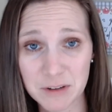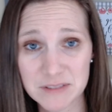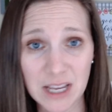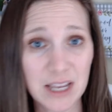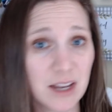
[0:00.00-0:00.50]
of
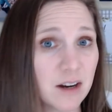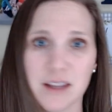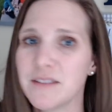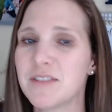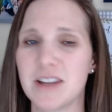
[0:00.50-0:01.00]
day or
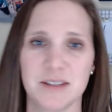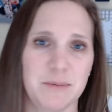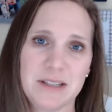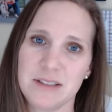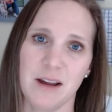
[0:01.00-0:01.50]
evening's the
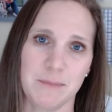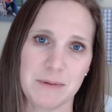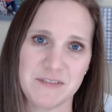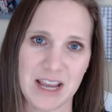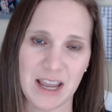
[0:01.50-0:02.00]
best time of
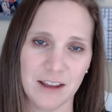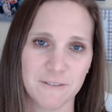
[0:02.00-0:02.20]
day?